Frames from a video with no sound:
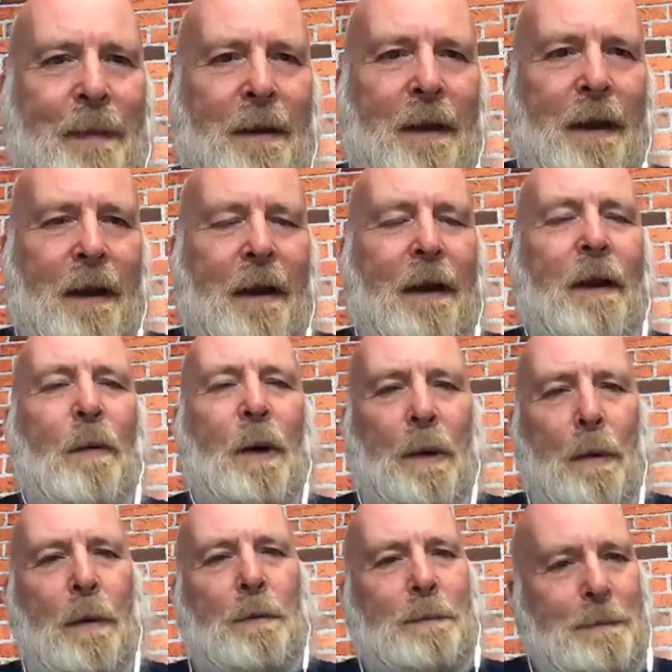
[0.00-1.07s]
Yeah,
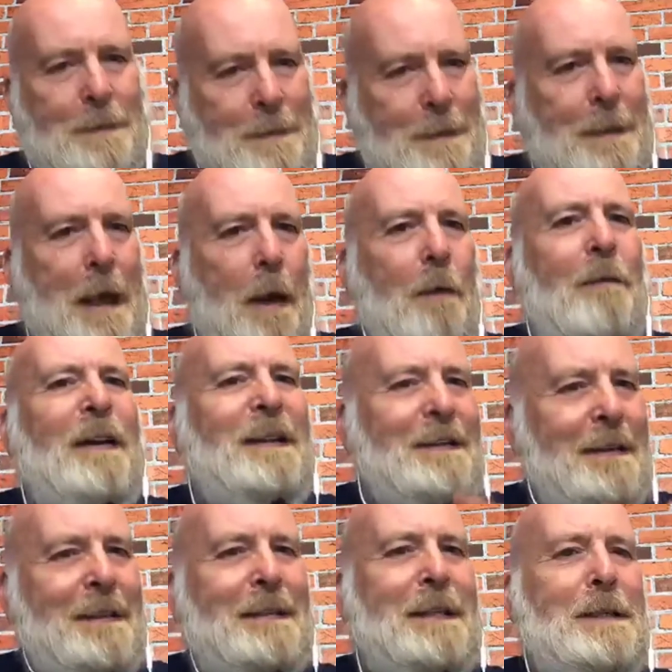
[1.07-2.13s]
we will delve
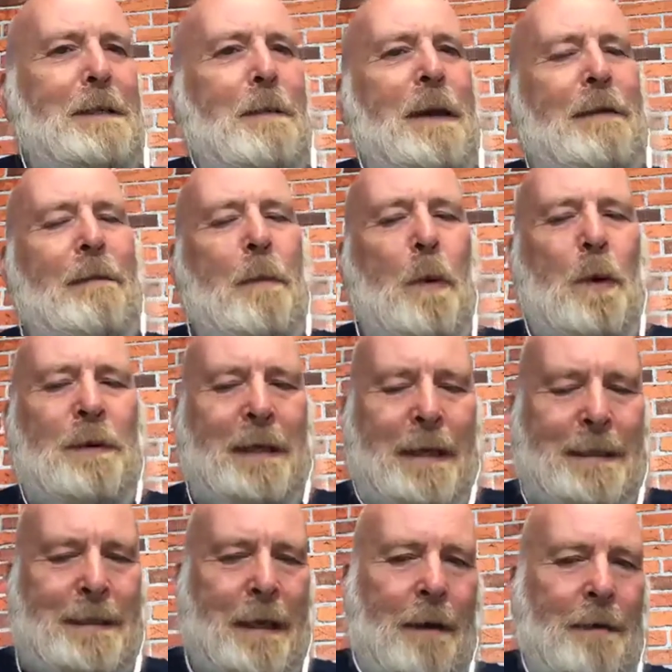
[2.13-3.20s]
into even more
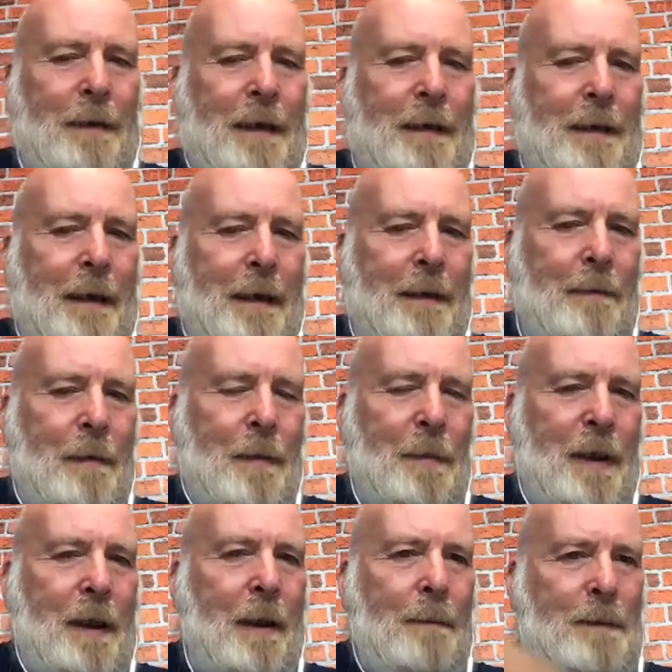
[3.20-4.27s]
detail in when
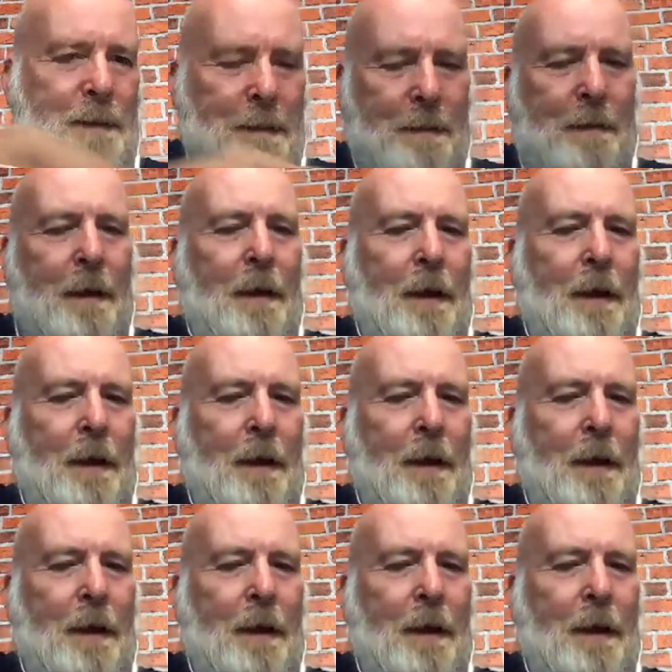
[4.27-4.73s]
we come to